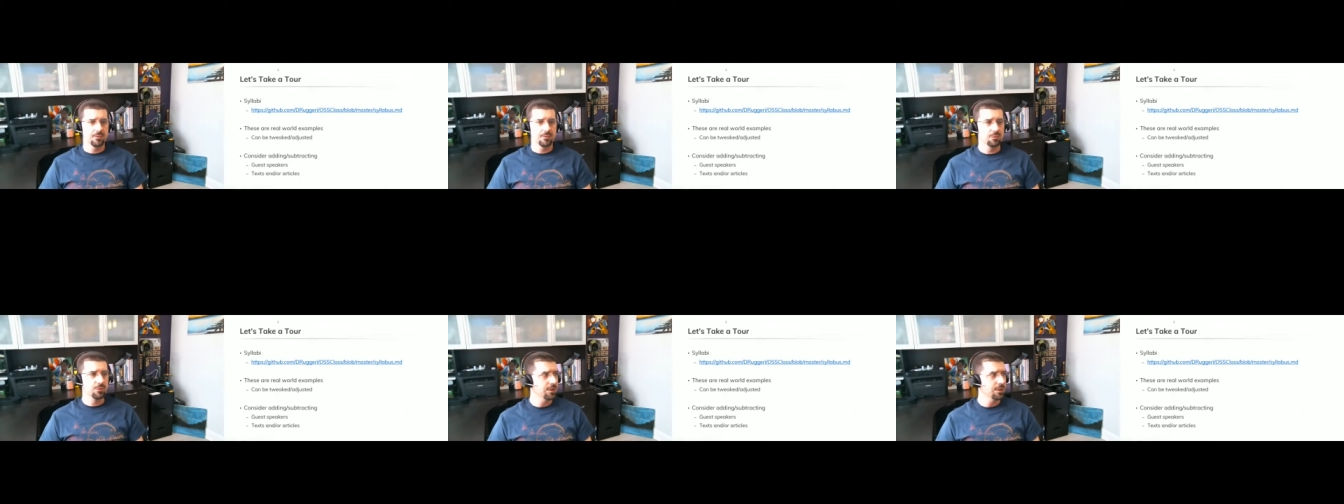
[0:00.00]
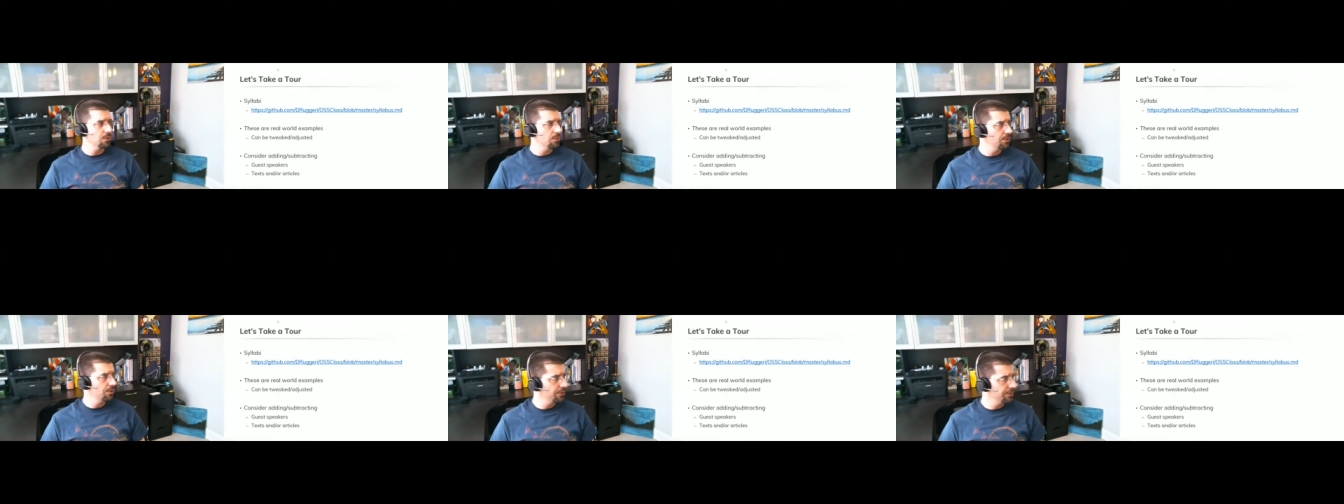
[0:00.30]

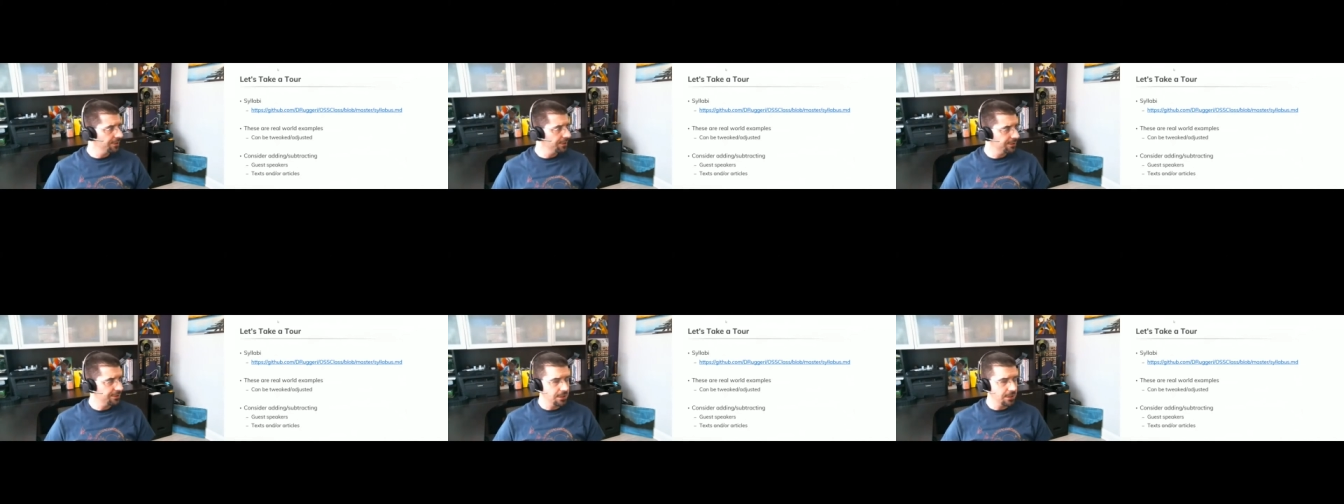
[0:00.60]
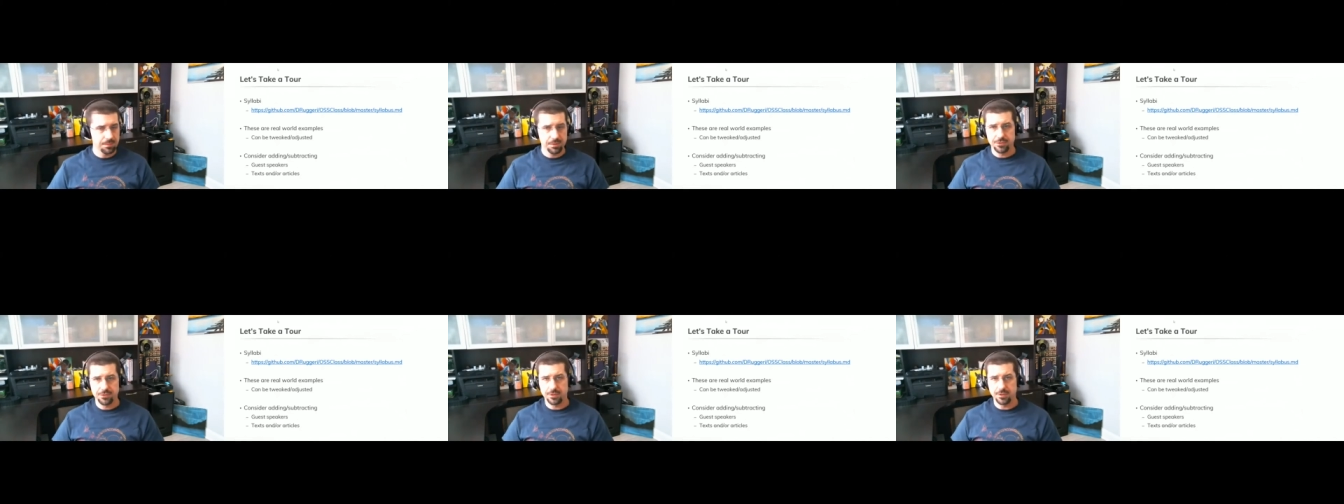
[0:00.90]
real world
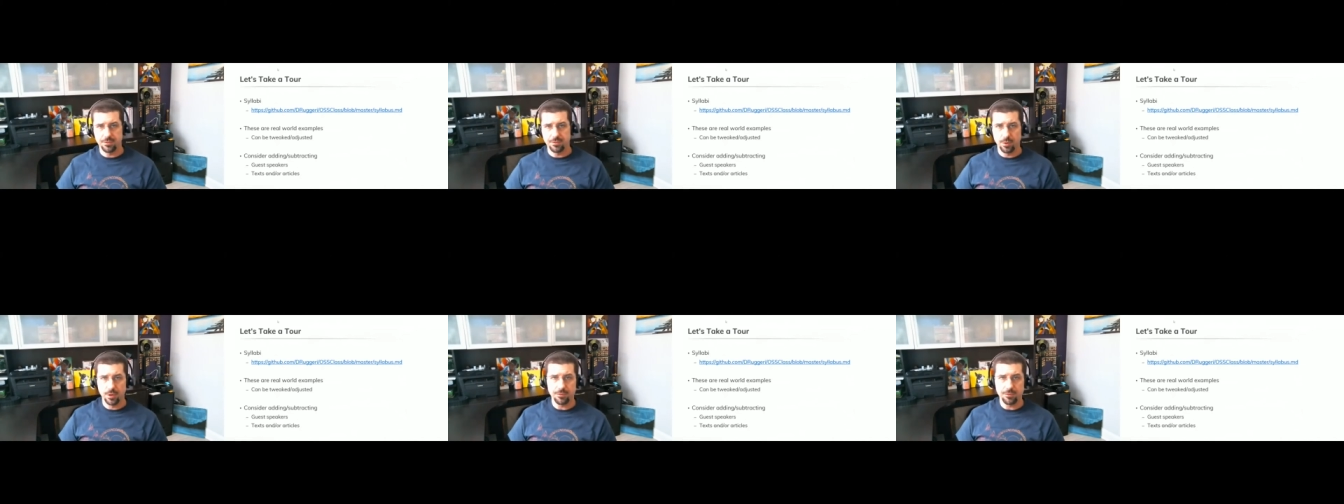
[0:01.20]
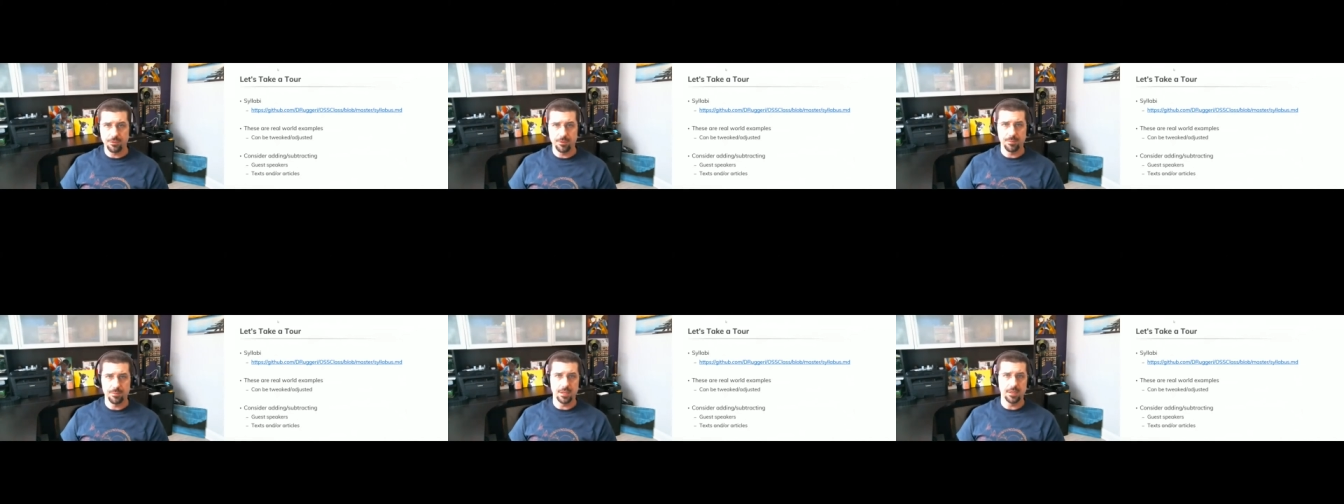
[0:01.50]
examples that have worked
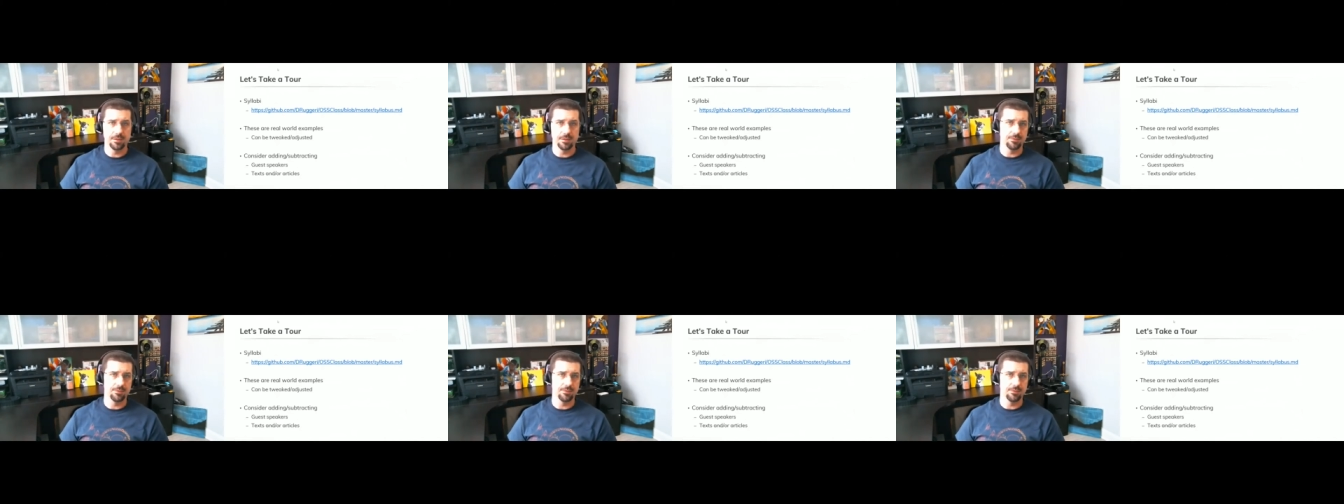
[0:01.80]
for me.